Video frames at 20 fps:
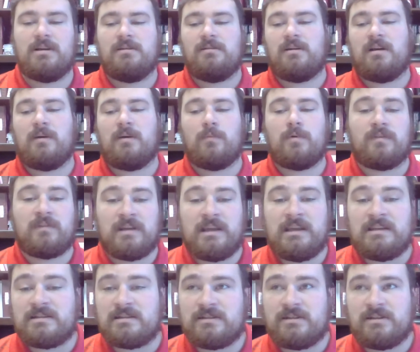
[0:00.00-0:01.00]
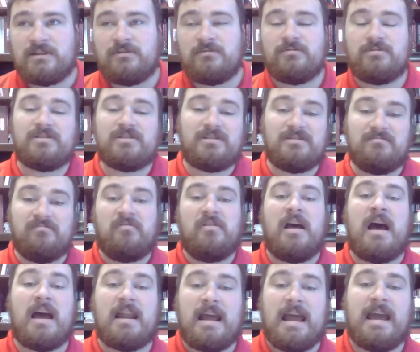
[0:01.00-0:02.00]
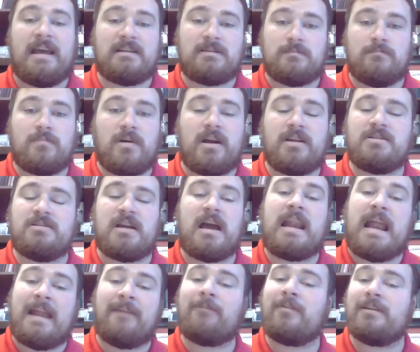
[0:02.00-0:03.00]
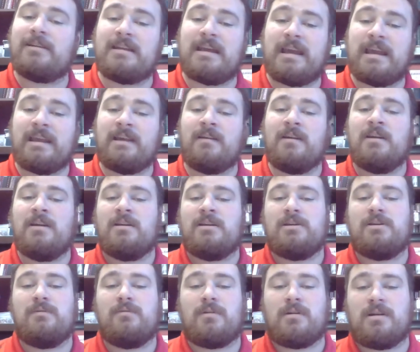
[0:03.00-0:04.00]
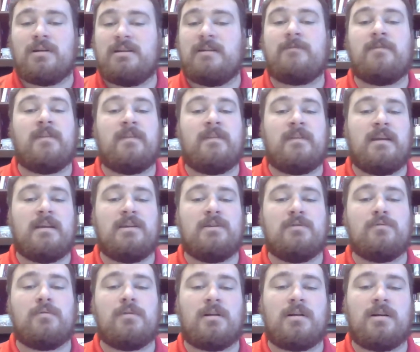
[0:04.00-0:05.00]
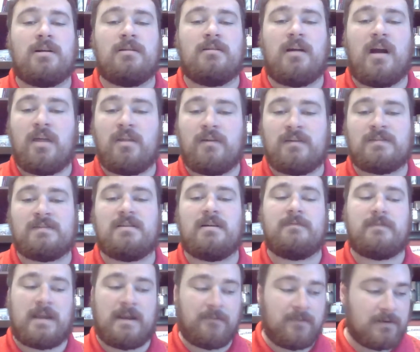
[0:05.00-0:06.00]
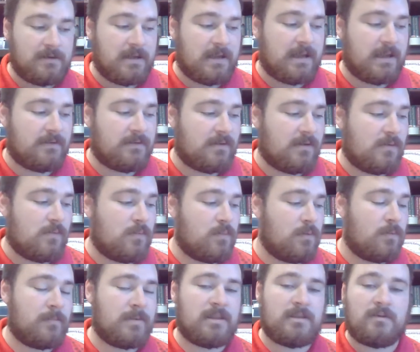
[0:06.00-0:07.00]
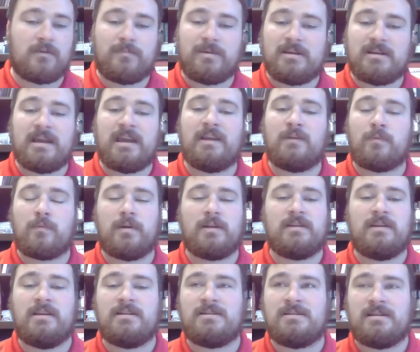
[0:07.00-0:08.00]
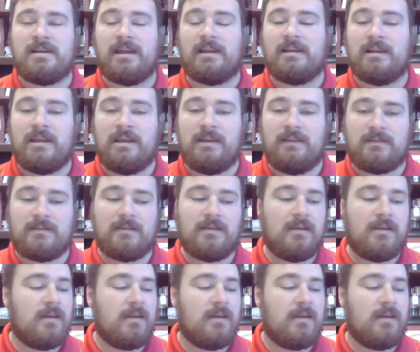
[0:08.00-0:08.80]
We'll teach it to you, just not as much, not every day. You learn different things. You'll learn other stuff every day. So, I mean, there will be days where we teach you techniques,